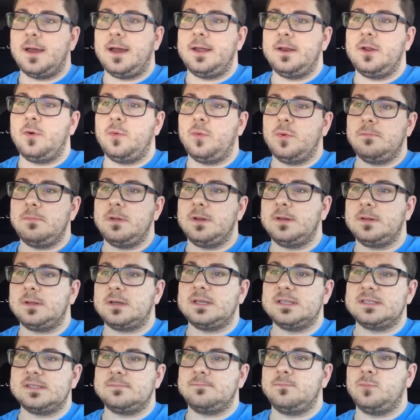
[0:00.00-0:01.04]
I know I've
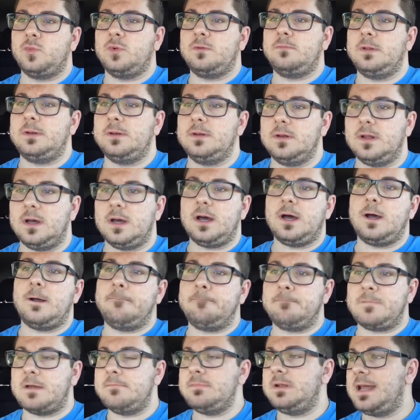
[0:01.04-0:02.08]

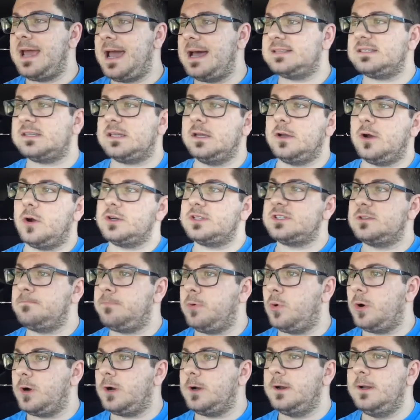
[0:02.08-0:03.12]
been asking our
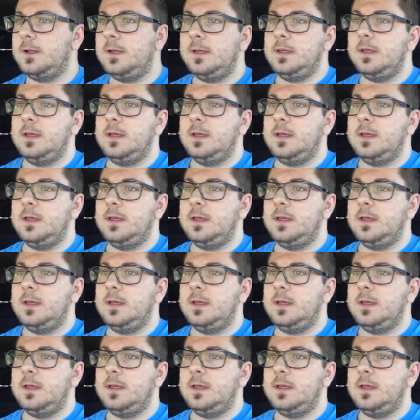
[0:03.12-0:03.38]
support